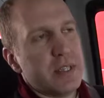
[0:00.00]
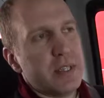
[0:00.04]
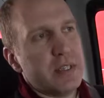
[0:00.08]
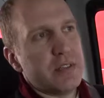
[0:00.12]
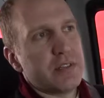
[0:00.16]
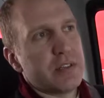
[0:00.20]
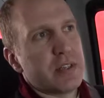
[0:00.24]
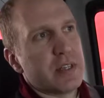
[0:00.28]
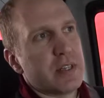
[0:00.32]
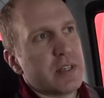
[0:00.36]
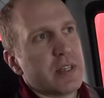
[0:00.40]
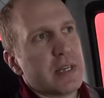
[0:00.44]
the
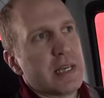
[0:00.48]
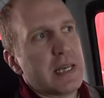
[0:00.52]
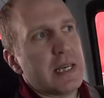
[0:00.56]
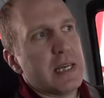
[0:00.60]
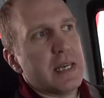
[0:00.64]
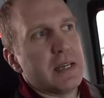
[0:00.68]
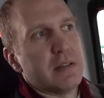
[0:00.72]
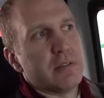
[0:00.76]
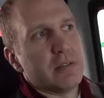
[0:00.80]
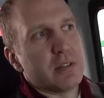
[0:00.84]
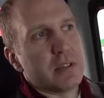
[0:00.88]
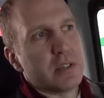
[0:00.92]
interesting thing
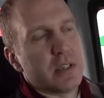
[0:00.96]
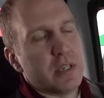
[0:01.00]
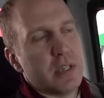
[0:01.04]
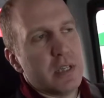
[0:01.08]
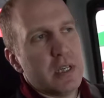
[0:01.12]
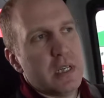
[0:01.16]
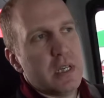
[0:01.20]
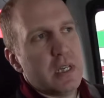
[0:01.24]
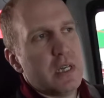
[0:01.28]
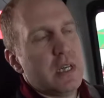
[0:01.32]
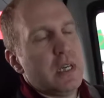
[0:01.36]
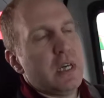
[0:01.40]
here is that
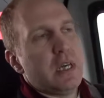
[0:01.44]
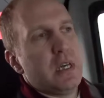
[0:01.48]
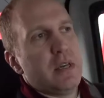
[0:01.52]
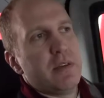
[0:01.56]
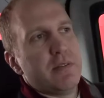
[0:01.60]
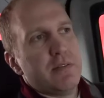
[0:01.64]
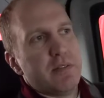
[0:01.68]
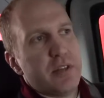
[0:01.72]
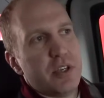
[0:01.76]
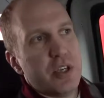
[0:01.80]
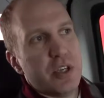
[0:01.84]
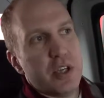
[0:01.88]

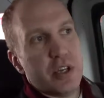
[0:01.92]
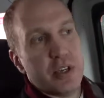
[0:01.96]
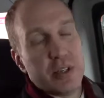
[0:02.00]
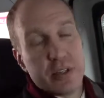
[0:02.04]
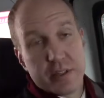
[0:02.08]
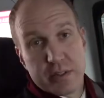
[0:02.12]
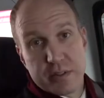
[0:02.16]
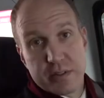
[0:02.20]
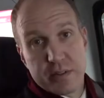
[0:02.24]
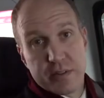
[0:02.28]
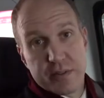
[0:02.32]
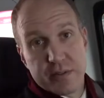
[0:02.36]
for
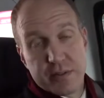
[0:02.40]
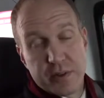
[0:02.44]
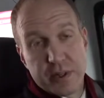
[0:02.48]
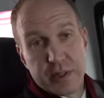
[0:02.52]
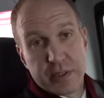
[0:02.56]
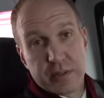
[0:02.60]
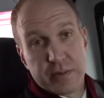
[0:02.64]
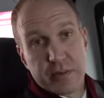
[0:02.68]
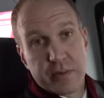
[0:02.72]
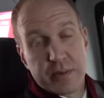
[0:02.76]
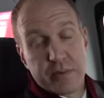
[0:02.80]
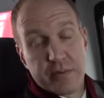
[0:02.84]
years,
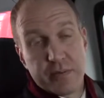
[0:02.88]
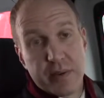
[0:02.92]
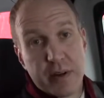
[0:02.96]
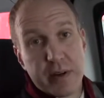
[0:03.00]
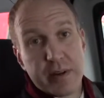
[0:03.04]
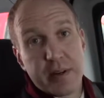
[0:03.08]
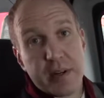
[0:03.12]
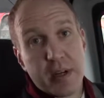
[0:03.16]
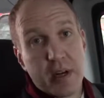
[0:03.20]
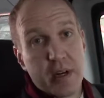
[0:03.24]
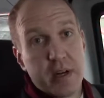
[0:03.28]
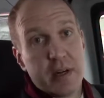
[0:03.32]
France was a
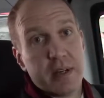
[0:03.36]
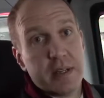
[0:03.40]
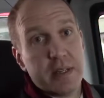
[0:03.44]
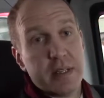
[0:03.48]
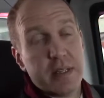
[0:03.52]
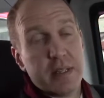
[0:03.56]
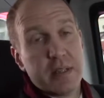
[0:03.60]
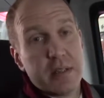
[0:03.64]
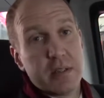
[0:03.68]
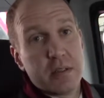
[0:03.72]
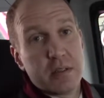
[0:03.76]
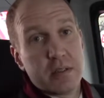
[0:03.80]
very
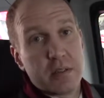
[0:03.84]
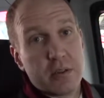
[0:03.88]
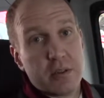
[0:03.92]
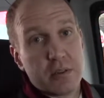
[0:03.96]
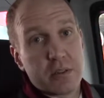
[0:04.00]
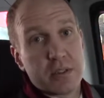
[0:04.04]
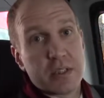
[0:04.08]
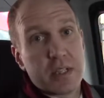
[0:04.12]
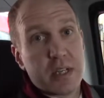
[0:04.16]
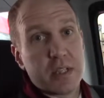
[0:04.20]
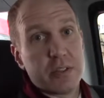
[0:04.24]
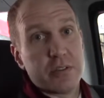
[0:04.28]
high
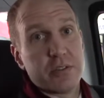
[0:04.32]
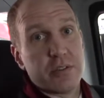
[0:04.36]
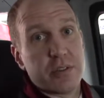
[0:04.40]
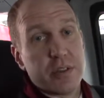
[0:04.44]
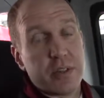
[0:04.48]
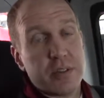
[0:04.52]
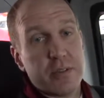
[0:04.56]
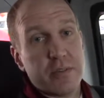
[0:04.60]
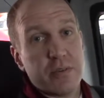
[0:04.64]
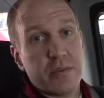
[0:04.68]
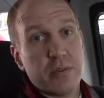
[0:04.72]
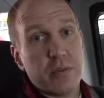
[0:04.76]
cost
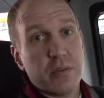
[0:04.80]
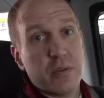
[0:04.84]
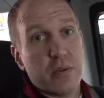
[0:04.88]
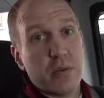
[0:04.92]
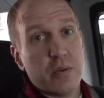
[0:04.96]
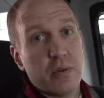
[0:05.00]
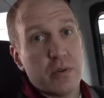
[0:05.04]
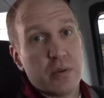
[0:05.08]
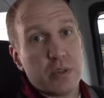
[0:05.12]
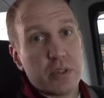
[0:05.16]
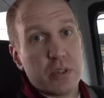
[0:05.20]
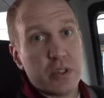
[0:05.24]
country
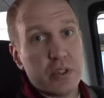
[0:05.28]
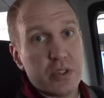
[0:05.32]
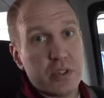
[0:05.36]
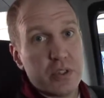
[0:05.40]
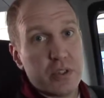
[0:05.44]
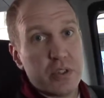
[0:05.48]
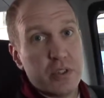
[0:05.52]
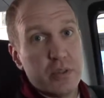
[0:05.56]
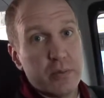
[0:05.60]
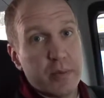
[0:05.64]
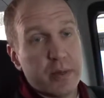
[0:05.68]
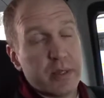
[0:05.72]
for
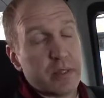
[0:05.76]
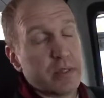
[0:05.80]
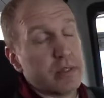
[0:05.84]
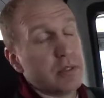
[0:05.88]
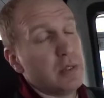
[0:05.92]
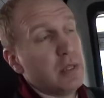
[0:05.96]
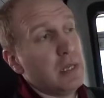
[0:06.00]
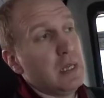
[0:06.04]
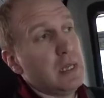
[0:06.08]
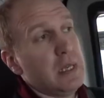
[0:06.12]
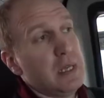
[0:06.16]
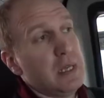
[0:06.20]
consumers